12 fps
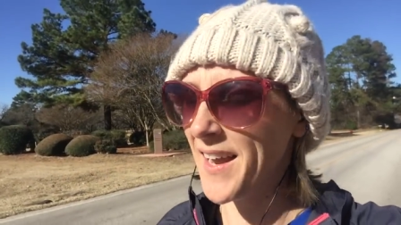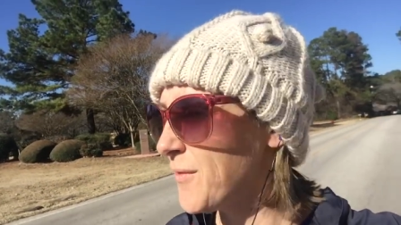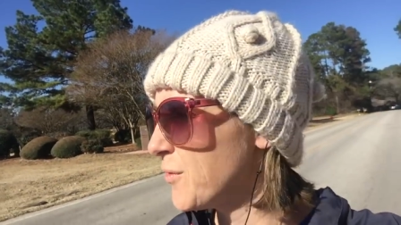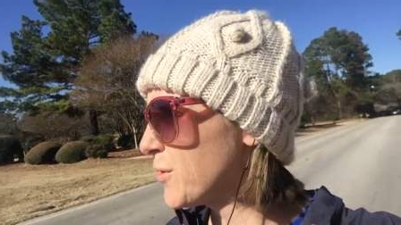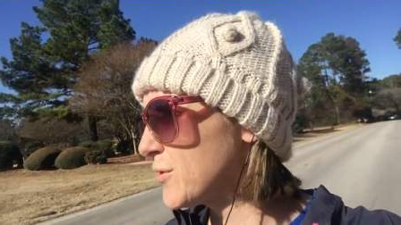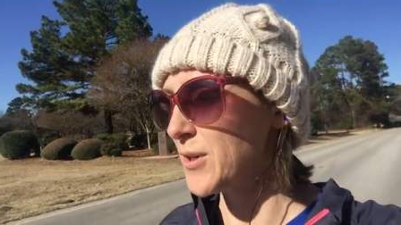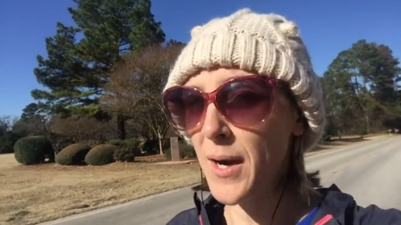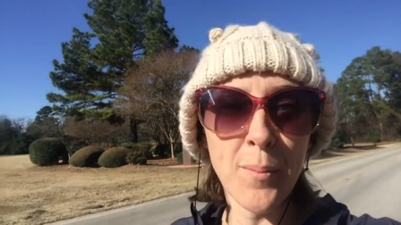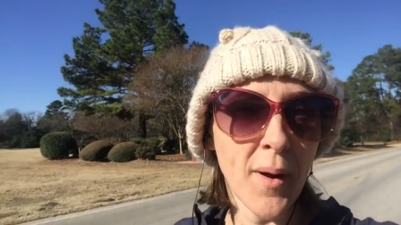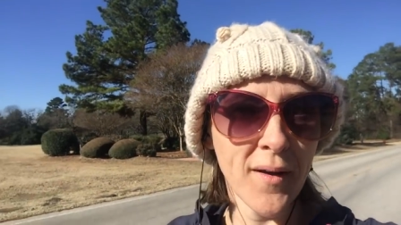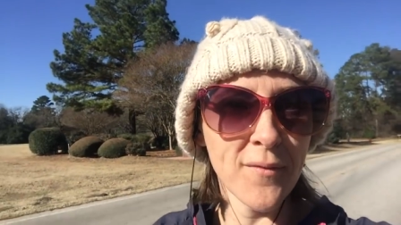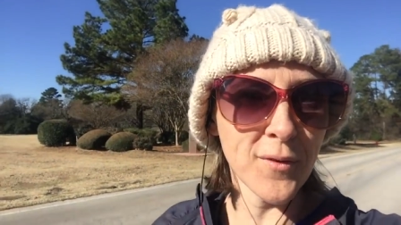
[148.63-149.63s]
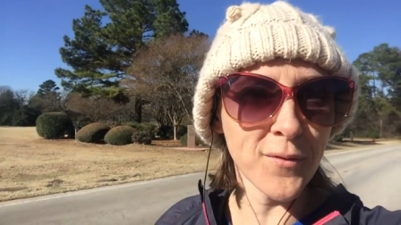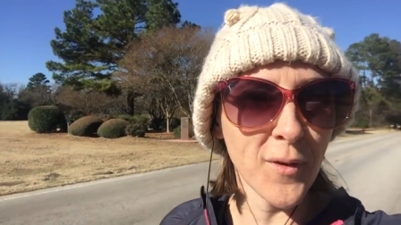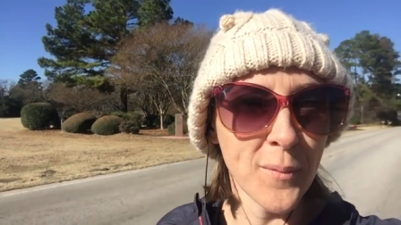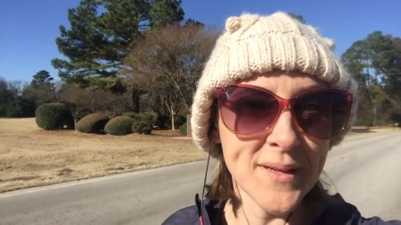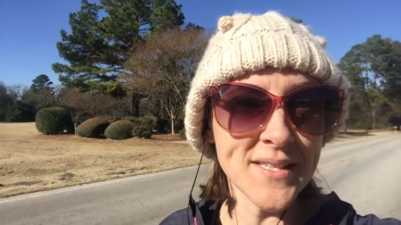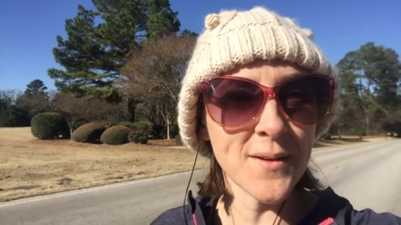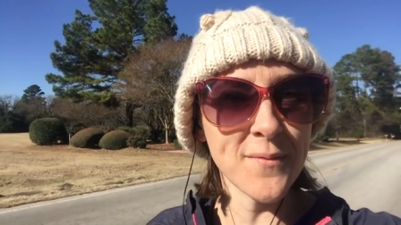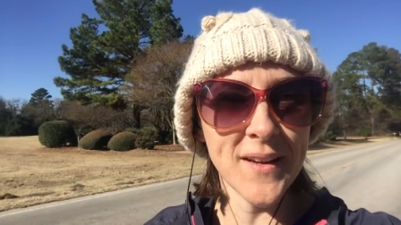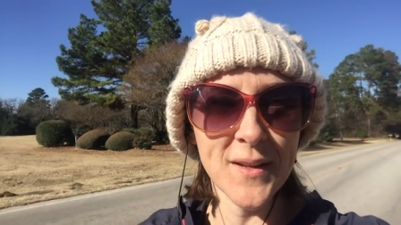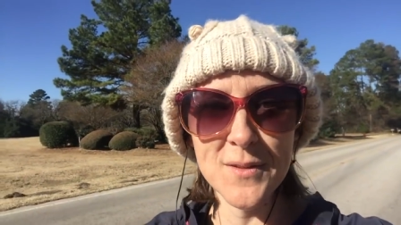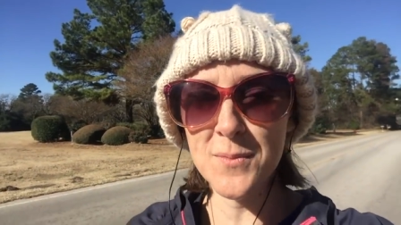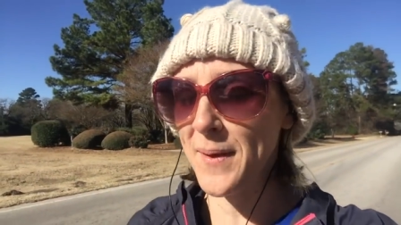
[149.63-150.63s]
I have a little tripod for filming some
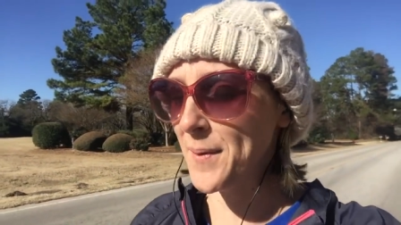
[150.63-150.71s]
videos,